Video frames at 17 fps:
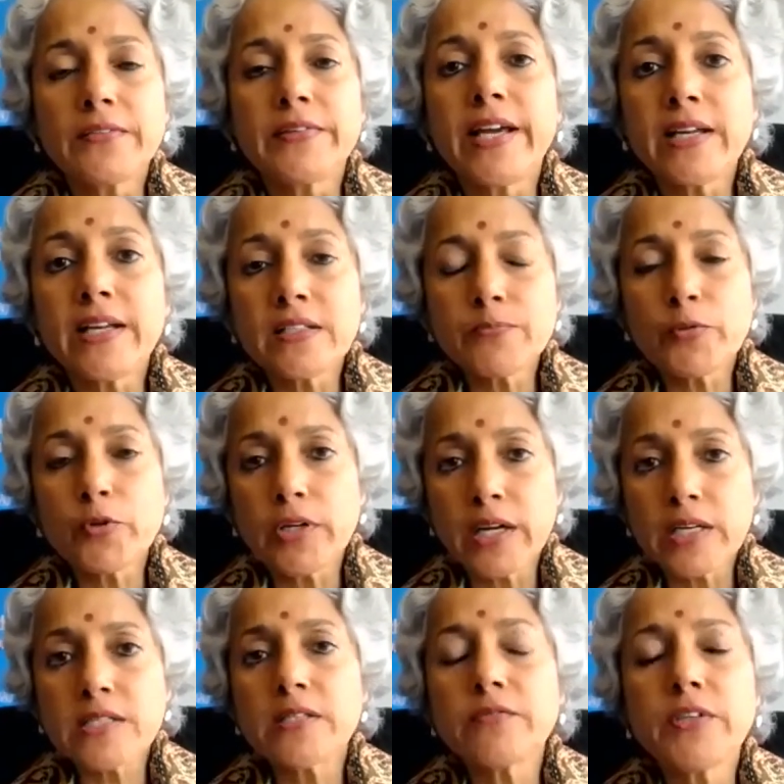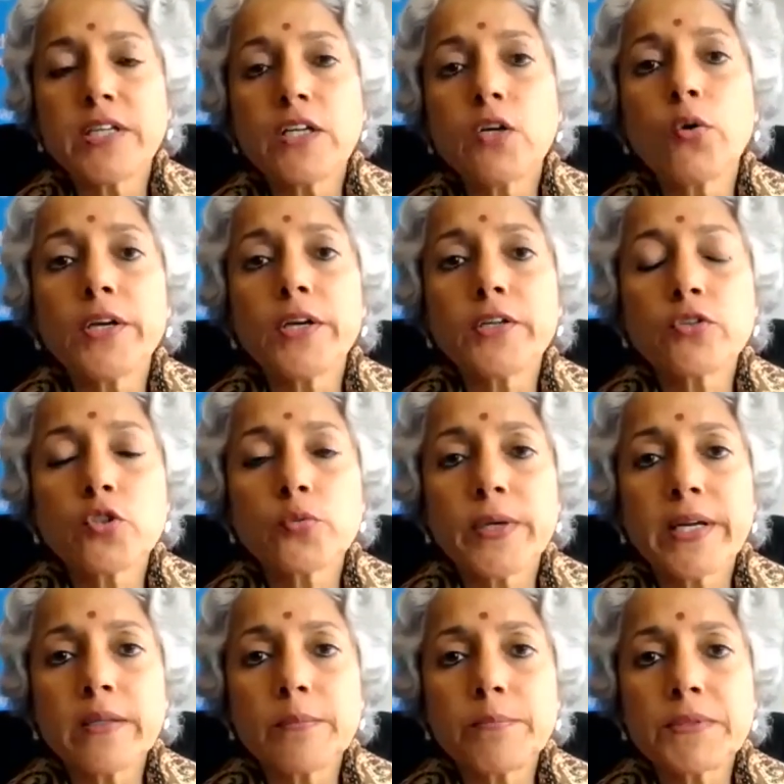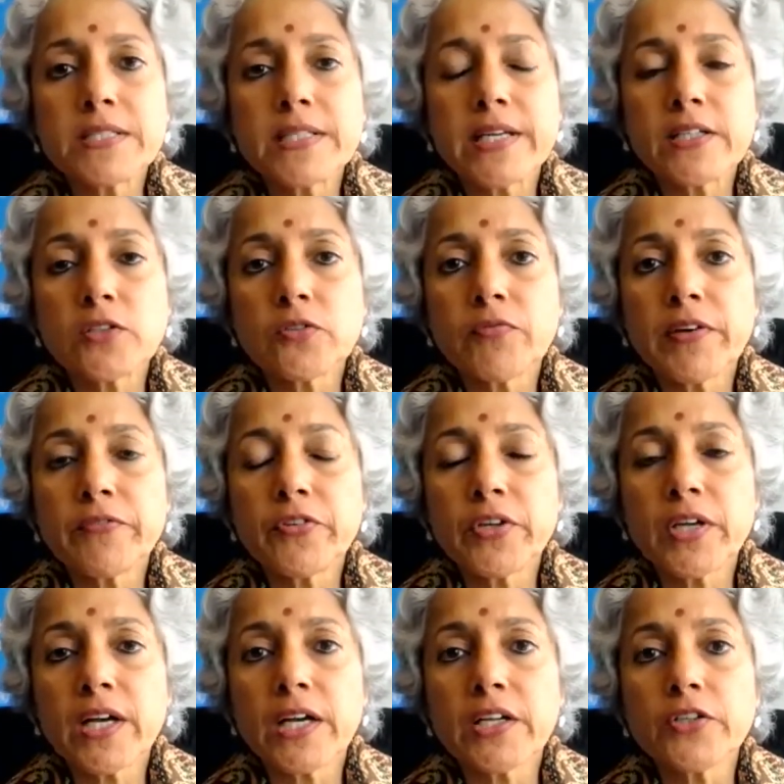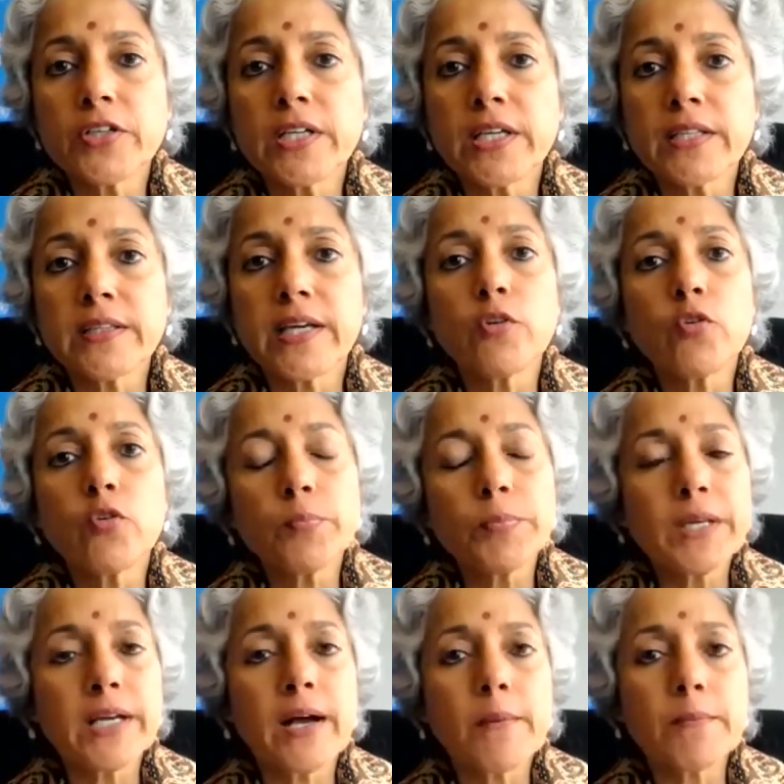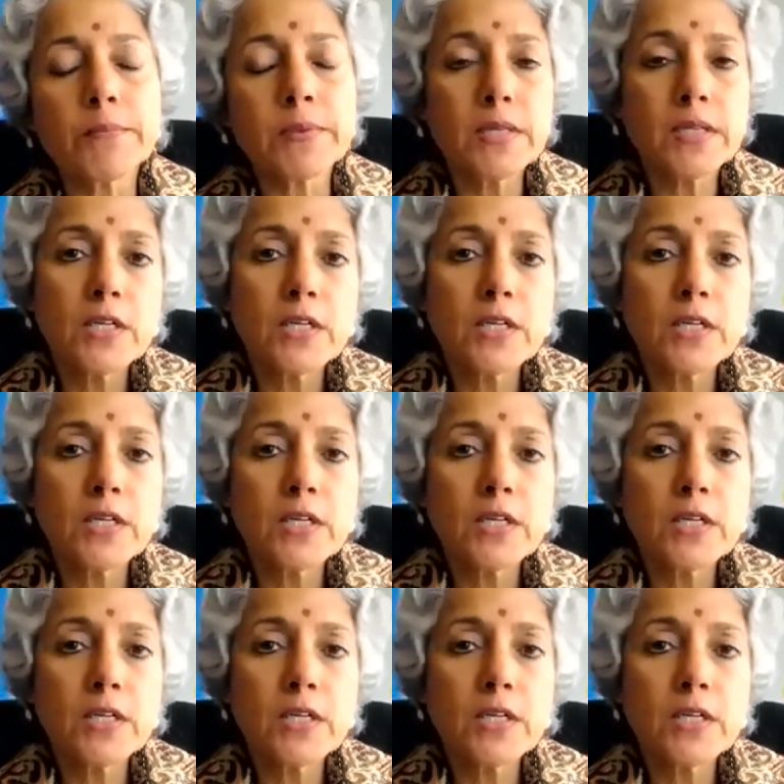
then progressively going to 20% of every country, and then opening up